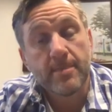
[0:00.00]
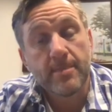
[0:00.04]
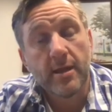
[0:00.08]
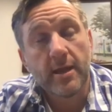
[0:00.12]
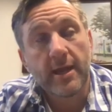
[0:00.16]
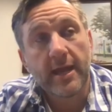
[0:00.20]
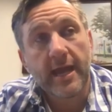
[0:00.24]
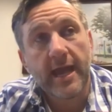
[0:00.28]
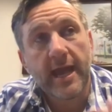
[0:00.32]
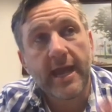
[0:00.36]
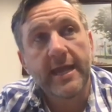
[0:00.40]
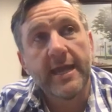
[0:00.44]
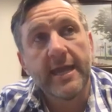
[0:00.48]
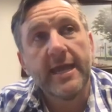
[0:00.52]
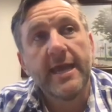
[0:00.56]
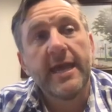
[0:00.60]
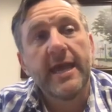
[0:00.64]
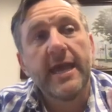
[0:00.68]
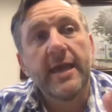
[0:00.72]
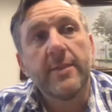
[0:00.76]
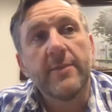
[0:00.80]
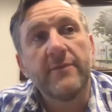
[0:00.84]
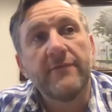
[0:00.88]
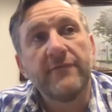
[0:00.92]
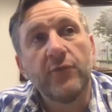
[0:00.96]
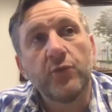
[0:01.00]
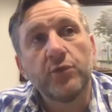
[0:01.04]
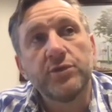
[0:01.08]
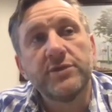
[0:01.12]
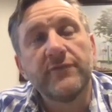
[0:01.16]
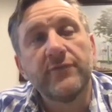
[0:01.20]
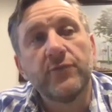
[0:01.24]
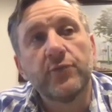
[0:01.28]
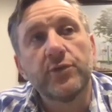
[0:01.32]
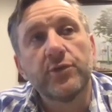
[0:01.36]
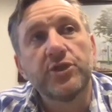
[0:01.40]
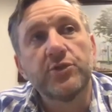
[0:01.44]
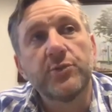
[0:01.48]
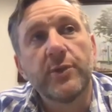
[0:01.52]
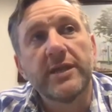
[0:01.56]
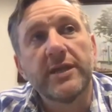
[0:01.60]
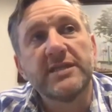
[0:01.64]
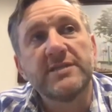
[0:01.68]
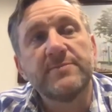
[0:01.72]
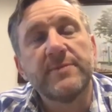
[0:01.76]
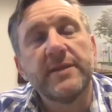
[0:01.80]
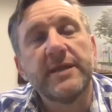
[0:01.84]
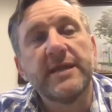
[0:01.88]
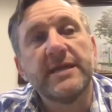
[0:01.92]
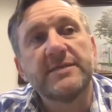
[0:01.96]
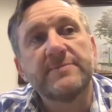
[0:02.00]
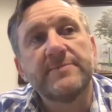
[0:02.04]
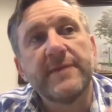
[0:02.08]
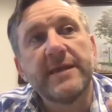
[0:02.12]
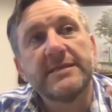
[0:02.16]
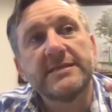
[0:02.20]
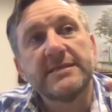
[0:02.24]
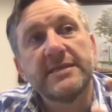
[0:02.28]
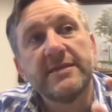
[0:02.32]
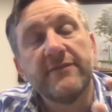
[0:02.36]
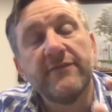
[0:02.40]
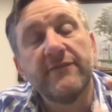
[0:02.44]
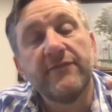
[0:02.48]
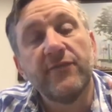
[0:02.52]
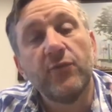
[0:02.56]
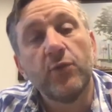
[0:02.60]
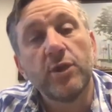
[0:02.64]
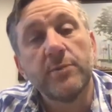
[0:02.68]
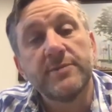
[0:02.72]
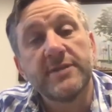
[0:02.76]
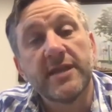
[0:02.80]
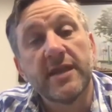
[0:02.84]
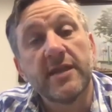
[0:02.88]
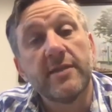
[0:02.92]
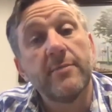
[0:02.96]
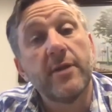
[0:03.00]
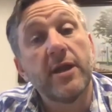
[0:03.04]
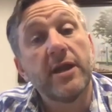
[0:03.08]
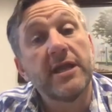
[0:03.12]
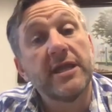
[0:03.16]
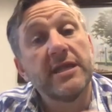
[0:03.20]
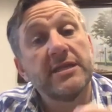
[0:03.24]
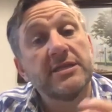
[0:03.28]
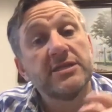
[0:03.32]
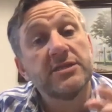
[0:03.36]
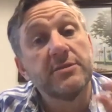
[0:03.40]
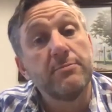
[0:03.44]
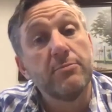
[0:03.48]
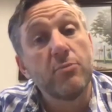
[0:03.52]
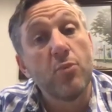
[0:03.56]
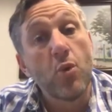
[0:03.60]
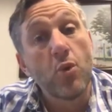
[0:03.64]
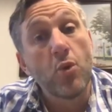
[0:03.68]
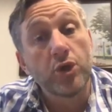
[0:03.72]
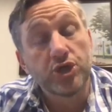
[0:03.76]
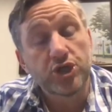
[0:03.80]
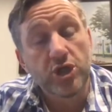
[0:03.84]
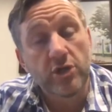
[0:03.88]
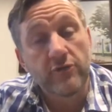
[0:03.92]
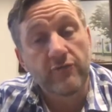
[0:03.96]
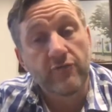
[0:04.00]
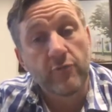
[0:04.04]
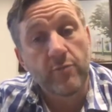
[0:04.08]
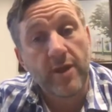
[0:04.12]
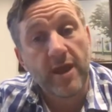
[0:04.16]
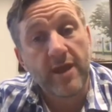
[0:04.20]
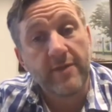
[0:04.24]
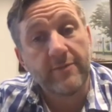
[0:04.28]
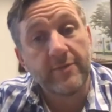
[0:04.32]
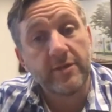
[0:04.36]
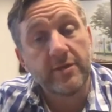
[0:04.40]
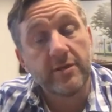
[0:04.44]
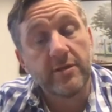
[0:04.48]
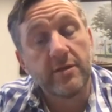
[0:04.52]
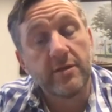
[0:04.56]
Okay. And the 40-40-20 split is basically 40% of the money into mortgage overpayment,